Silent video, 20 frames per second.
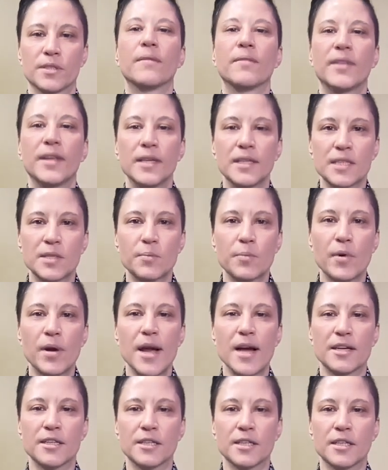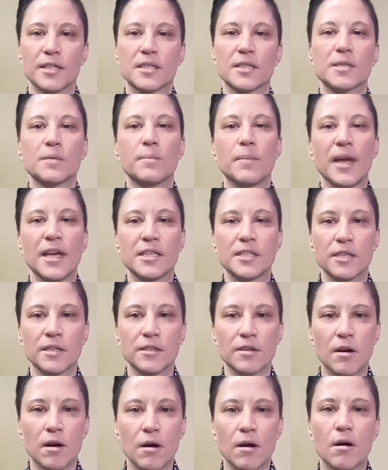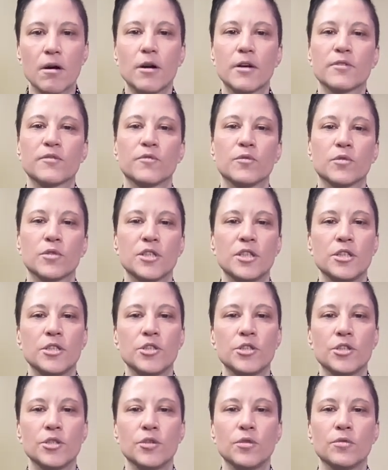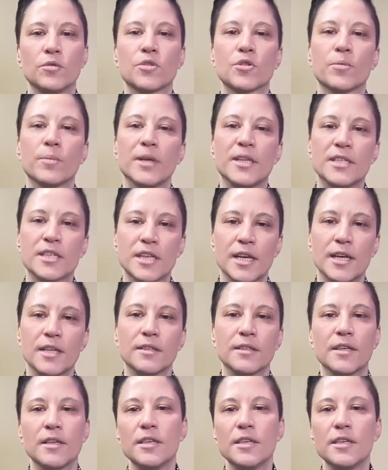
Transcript: This practice makes it hard for TGEU to maintain the